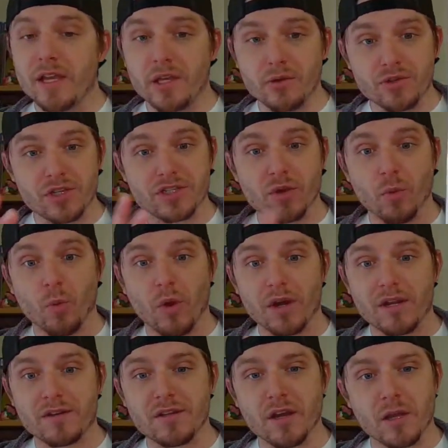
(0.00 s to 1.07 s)
It was just a one
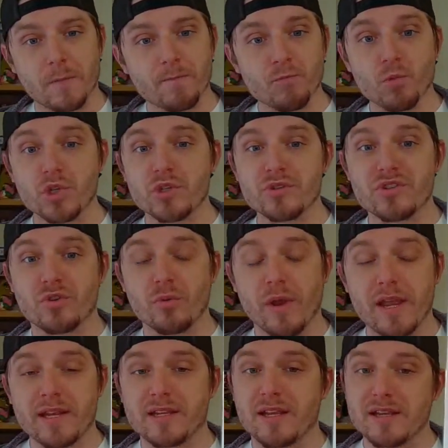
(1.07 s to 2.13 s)
and done, which was
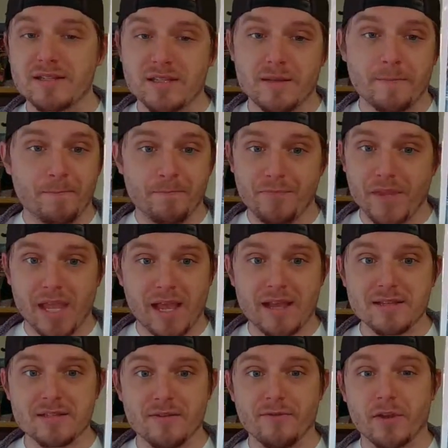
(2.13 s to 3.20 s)
great because
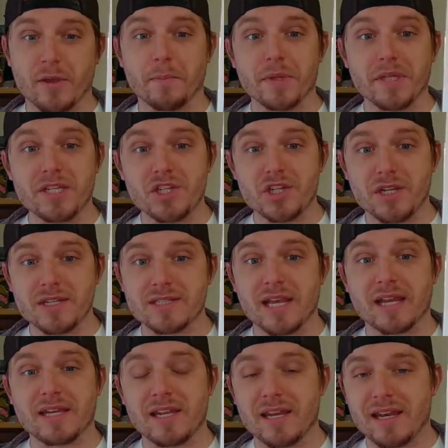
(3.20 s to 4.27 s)
as a completionist,
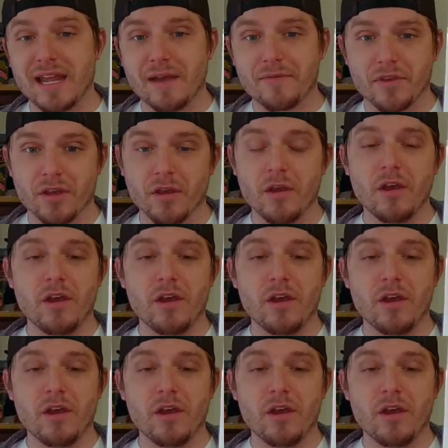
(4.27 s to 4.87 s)
I didn't have to